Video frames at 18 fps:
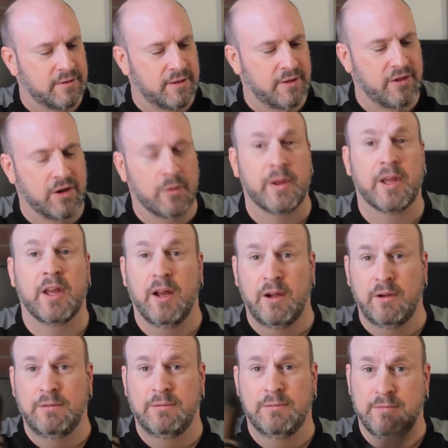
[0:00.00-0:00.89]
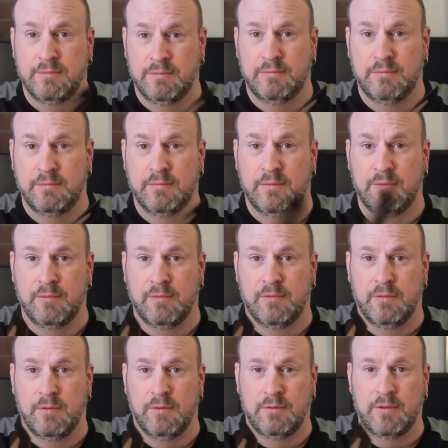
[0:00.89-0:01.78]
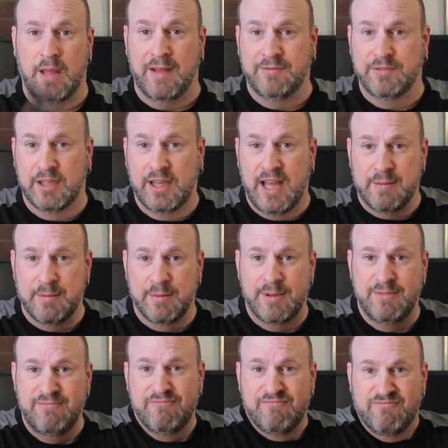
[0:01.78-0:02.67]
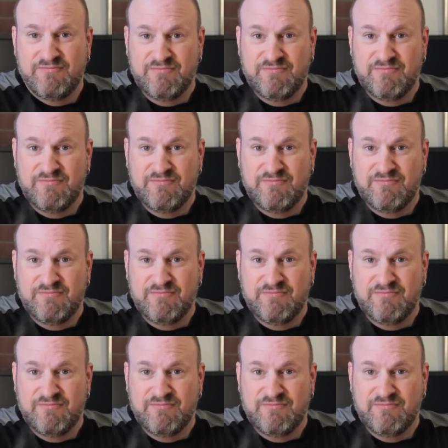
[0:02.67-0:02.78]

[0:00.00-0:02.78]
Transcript: And there we go. Knife to cameraman.